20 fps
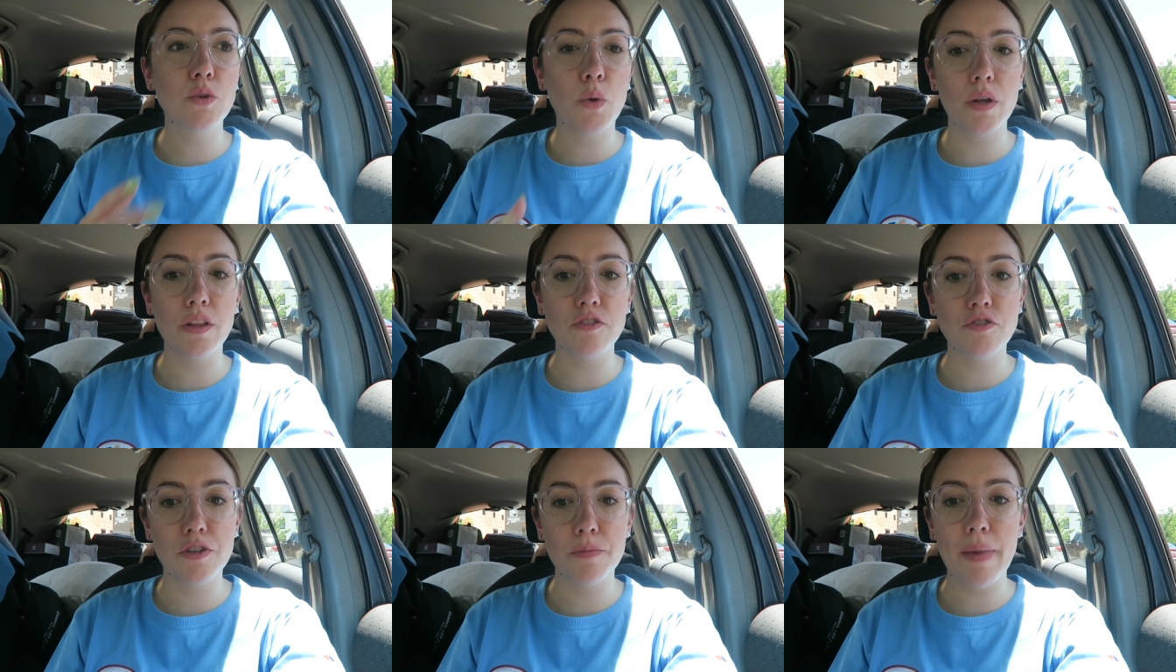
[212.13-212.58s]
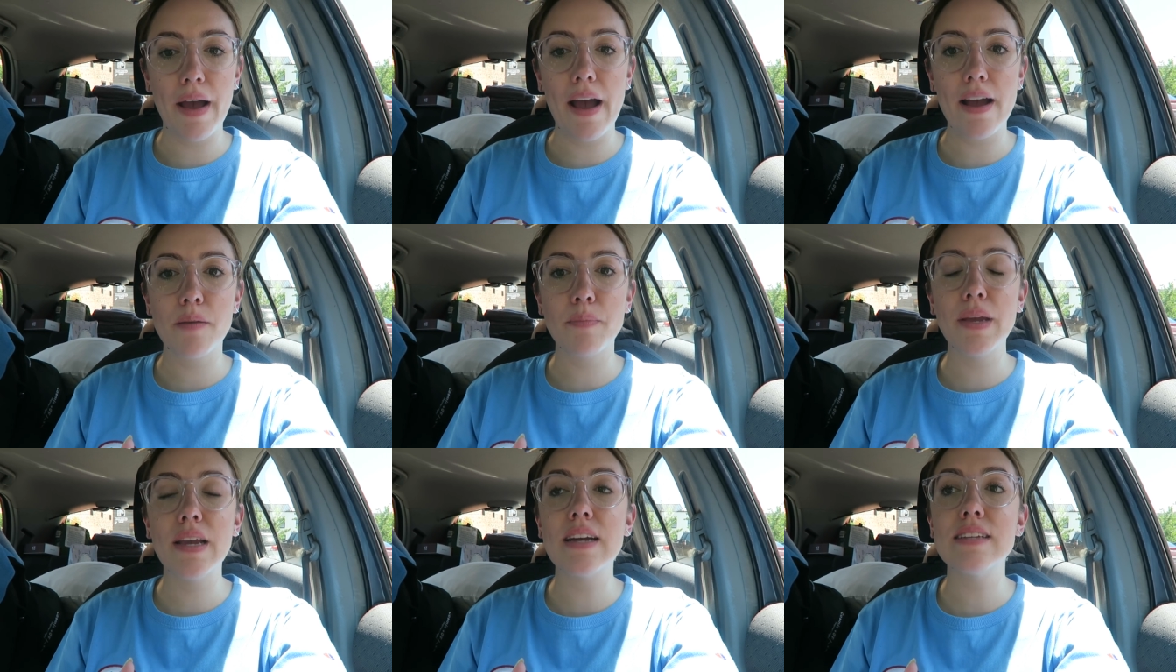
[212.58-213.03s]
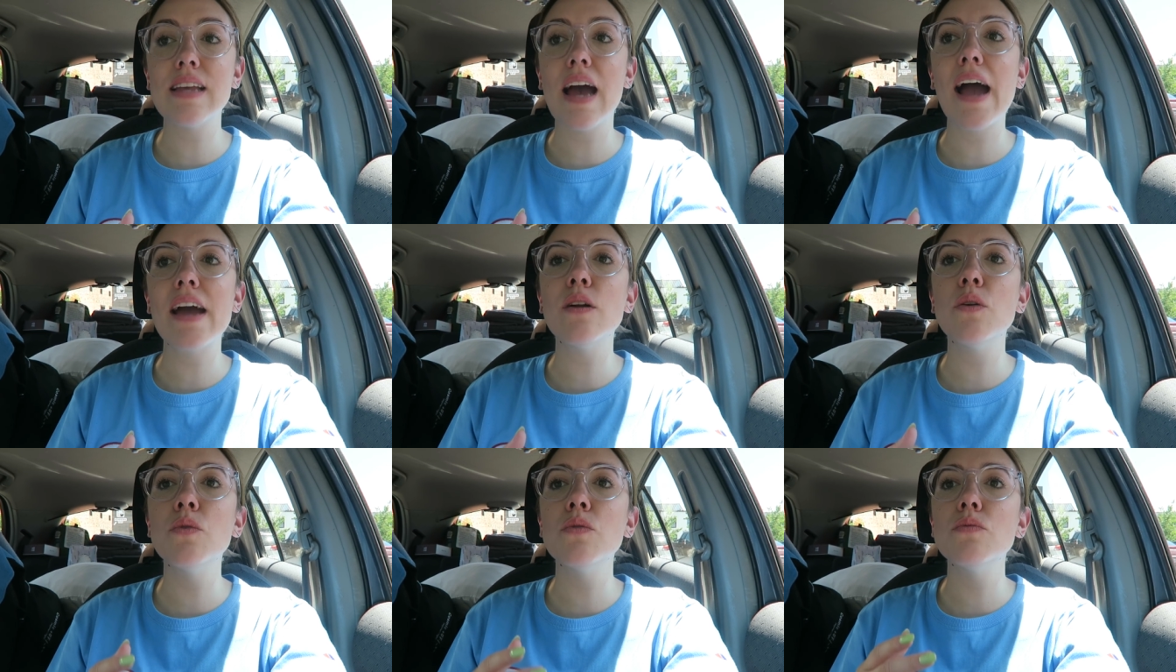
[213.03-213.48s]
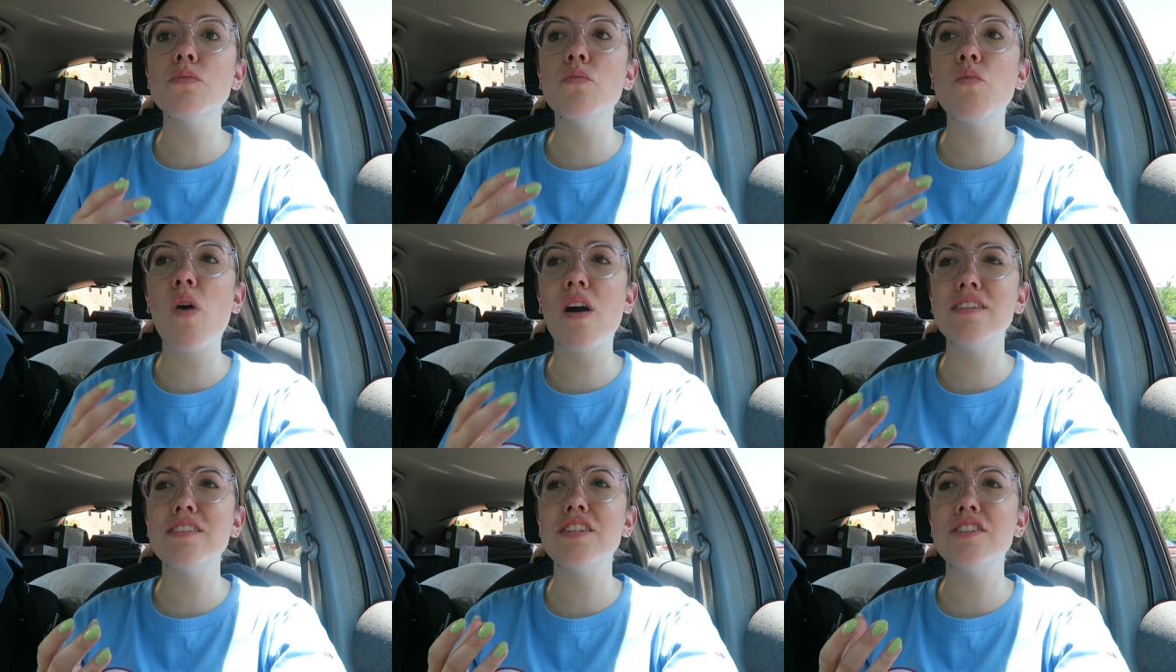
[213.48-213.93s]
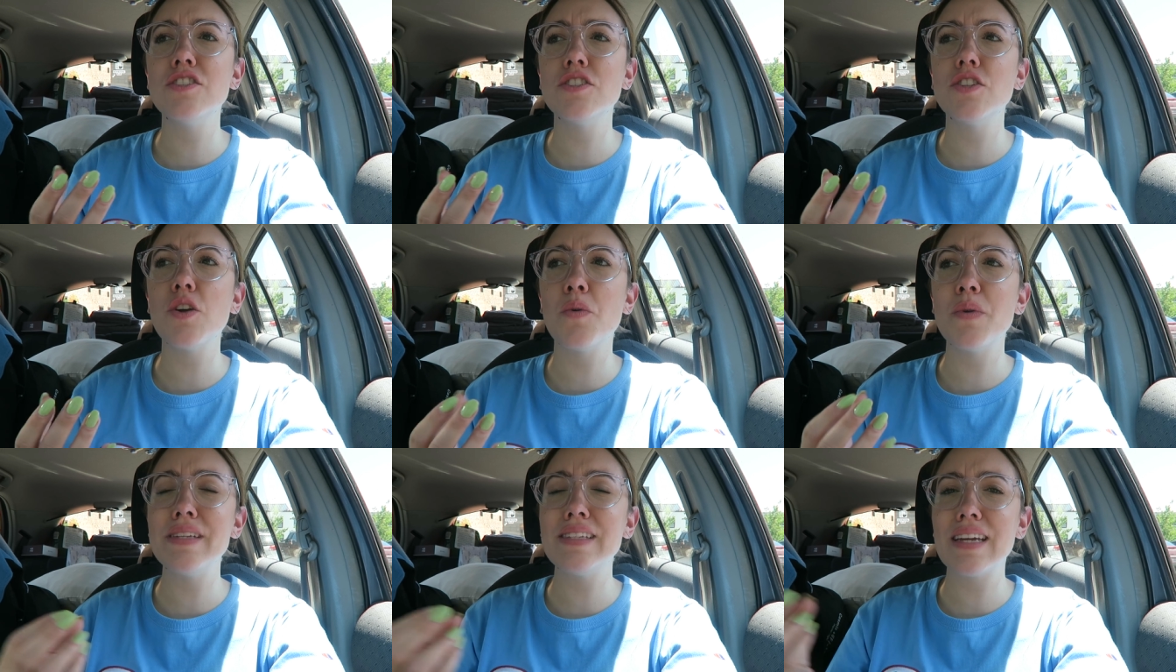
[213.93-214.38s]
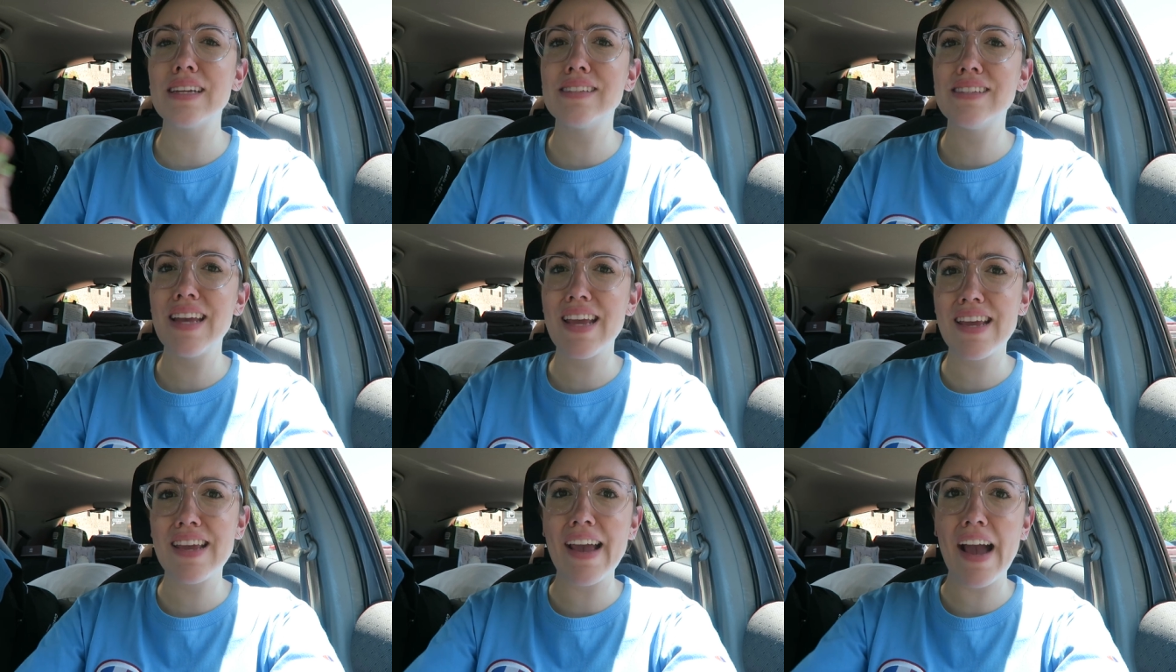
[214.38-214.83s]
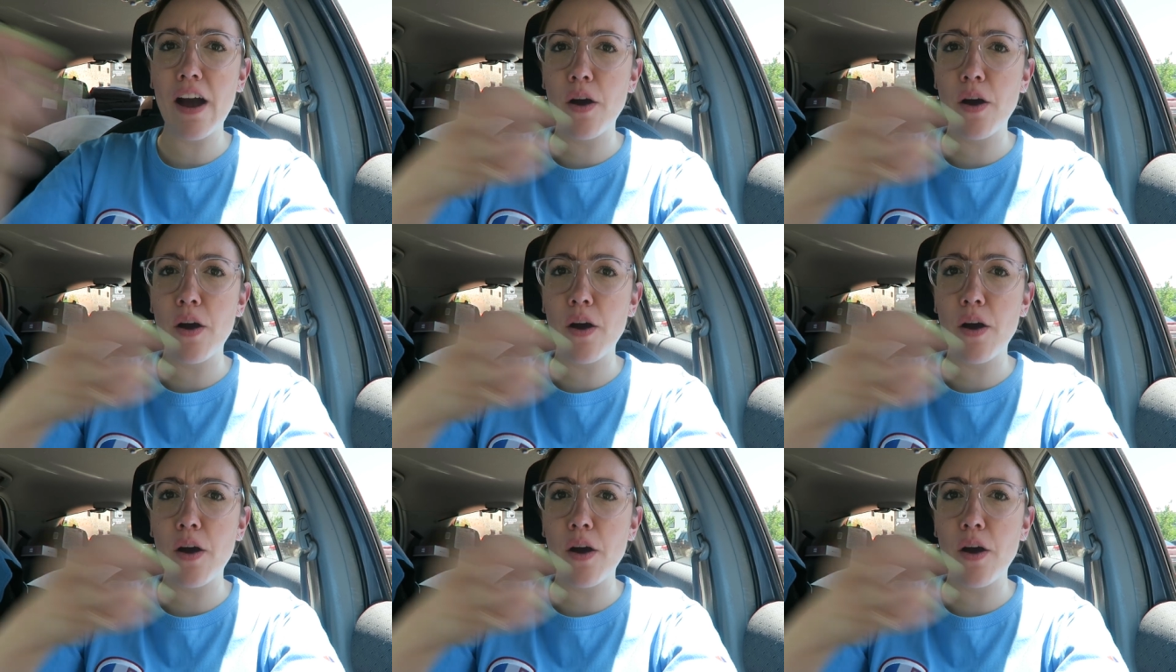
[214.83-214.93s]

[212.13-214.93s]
a toiletry bag because I don't want to just always like take